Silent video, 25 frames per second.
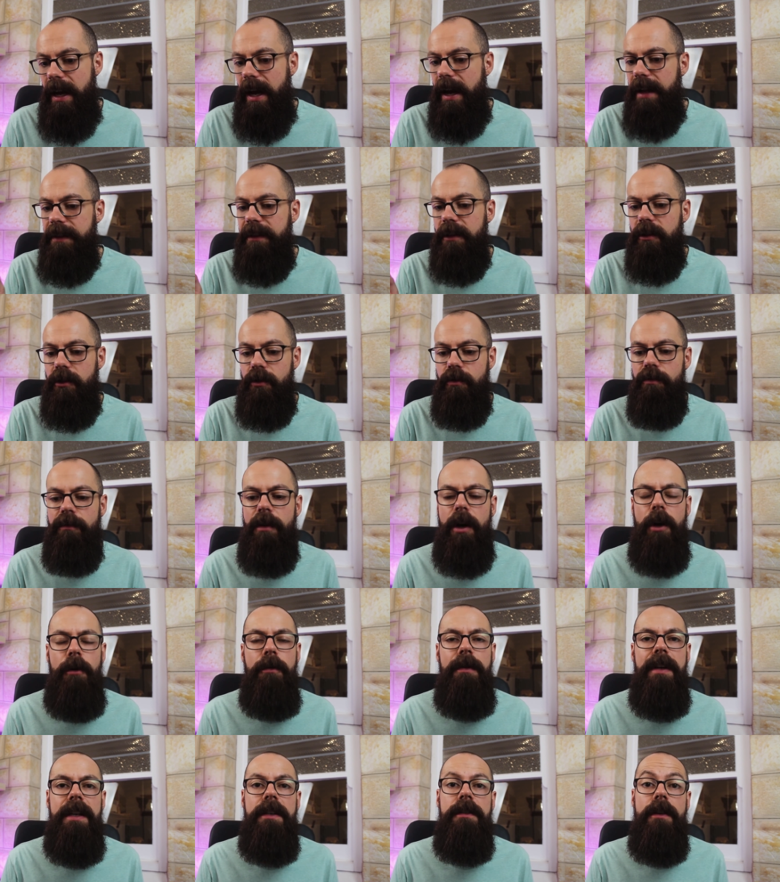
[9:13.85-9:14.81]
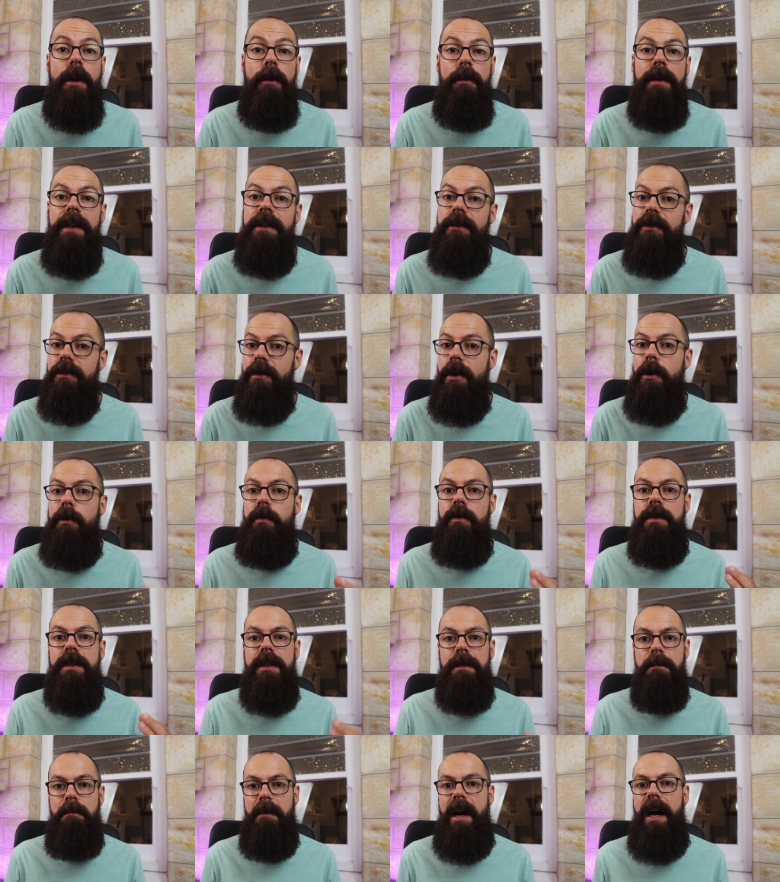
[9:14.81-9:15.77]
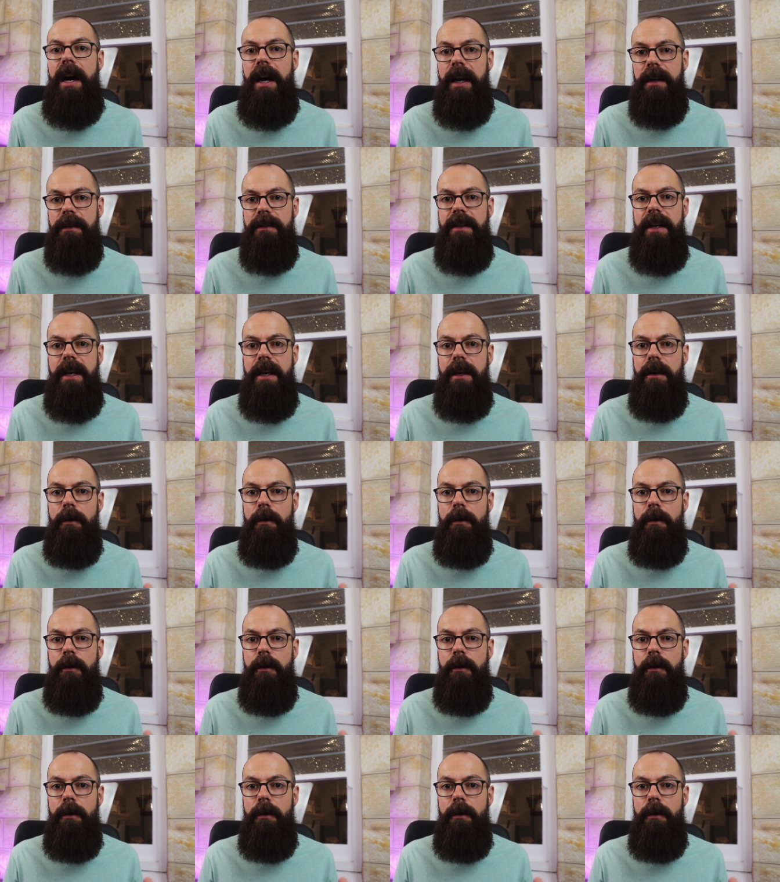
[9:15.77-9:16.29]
And the drone is only so smart.